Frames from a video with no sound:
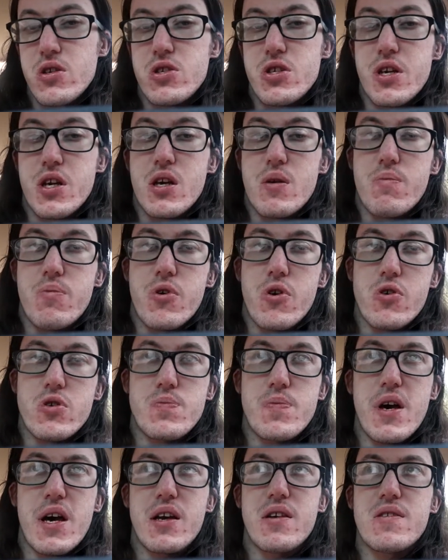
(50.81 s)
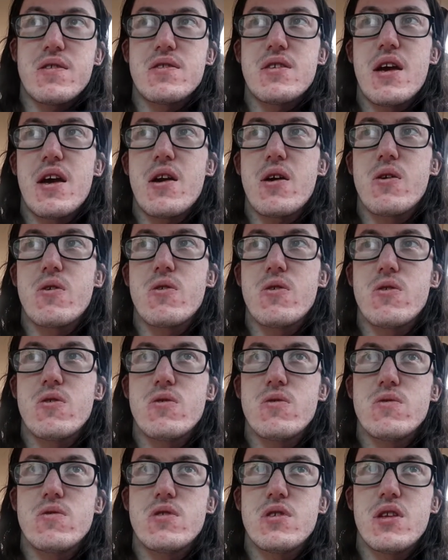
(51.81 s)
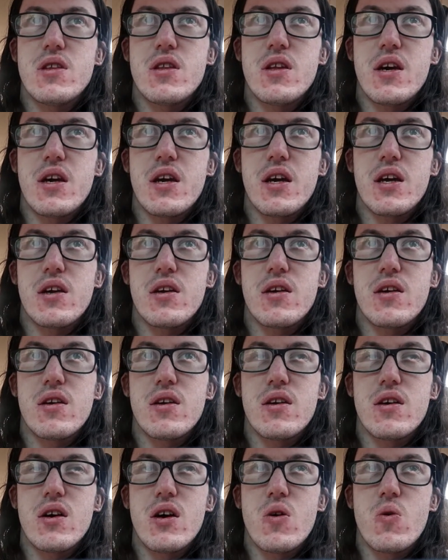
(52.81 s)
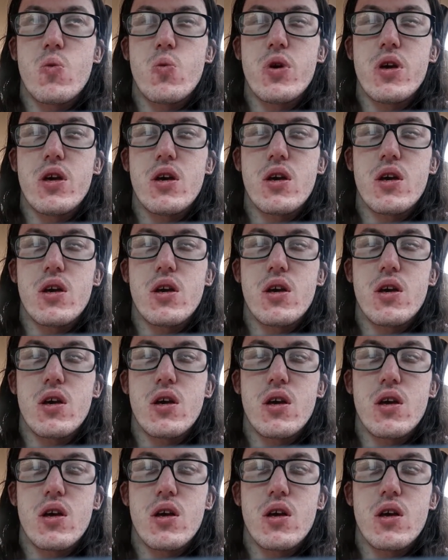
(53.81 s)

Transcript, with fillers: Jacob goes back to Santa Cruz in like a week.